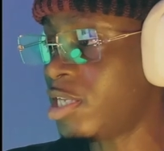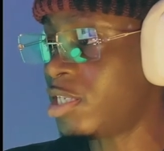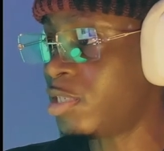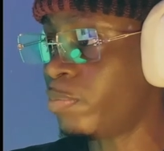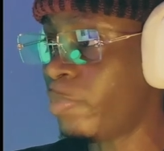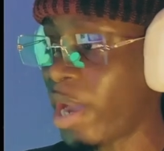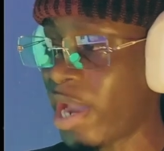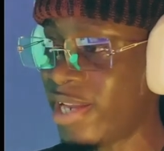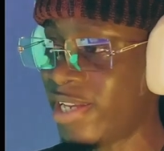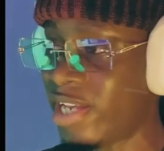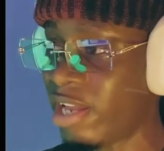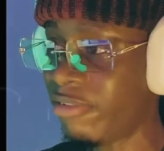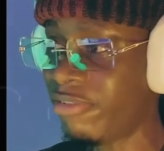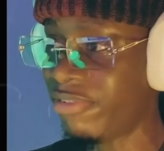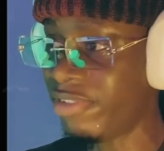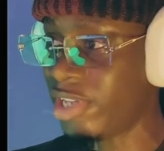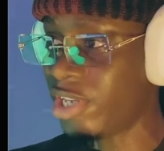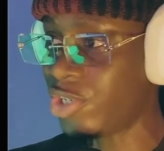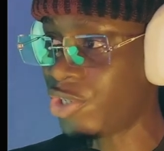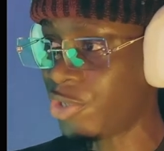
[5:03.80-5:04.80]
by
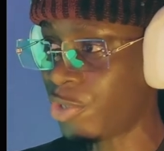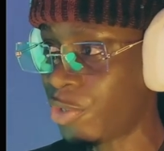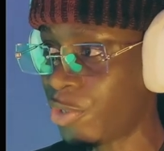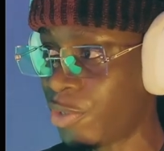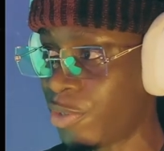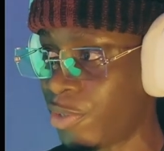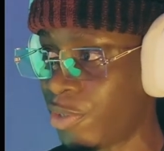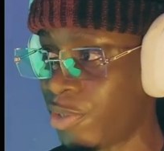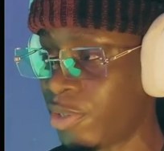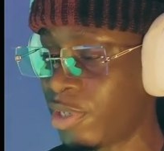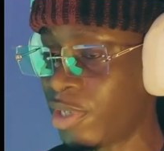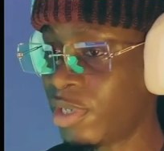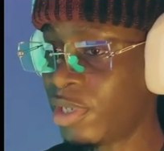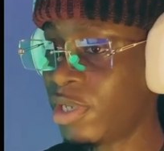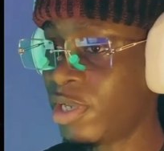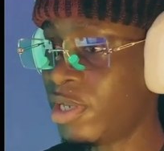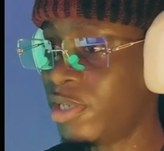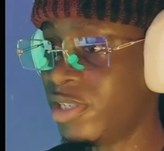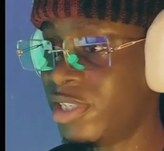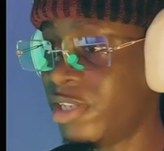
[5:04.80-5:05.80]
definition
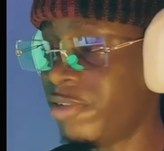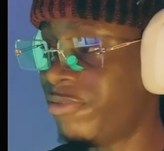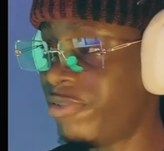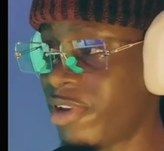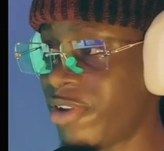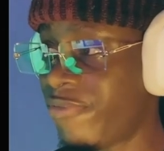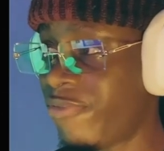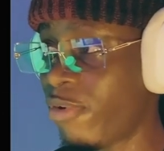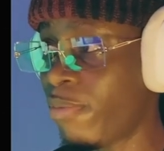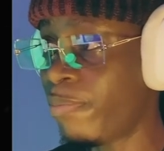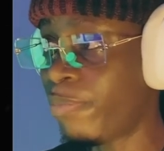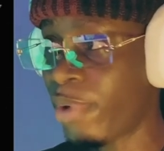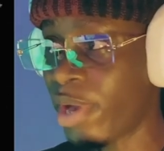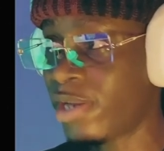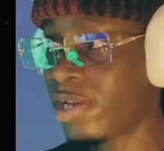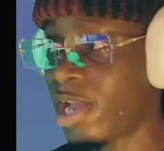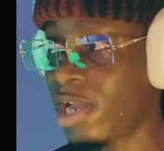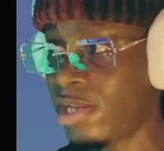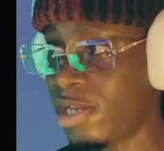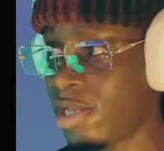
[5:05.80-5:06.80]
different from brand
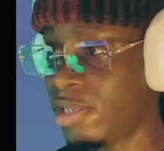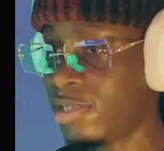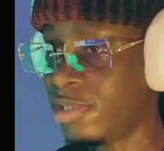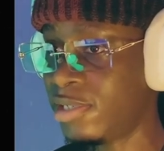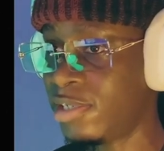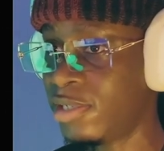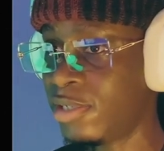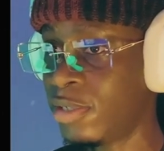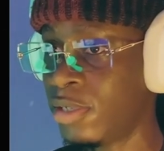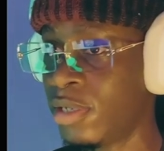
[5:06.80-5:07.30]
identity.